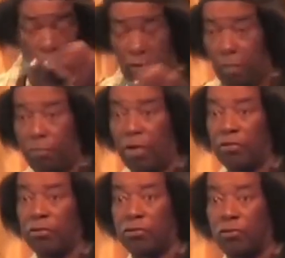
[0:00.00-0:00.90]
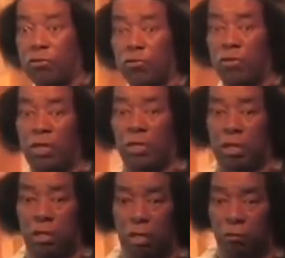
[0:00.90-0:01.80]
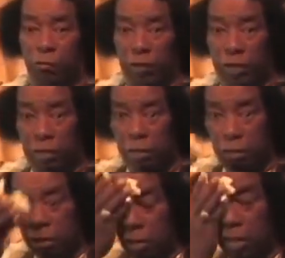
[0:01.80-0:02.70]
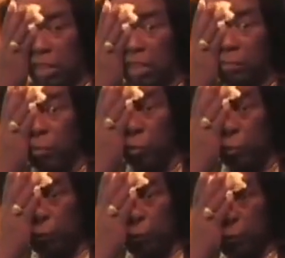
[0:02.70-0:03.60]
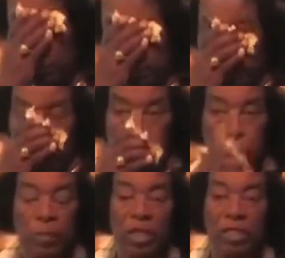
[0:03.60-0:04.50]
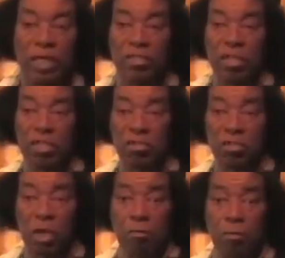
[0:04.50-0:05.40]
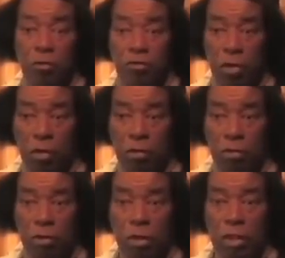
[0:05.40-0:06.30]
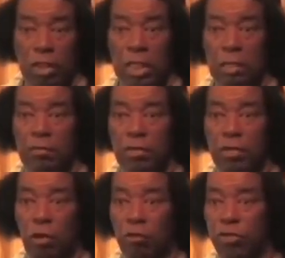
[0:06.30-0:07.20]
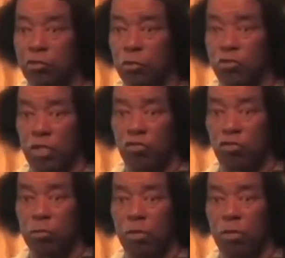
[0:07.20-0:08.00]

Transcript: them brothers and sisters in, in, in Philly and move, they did this non pro even though this was issued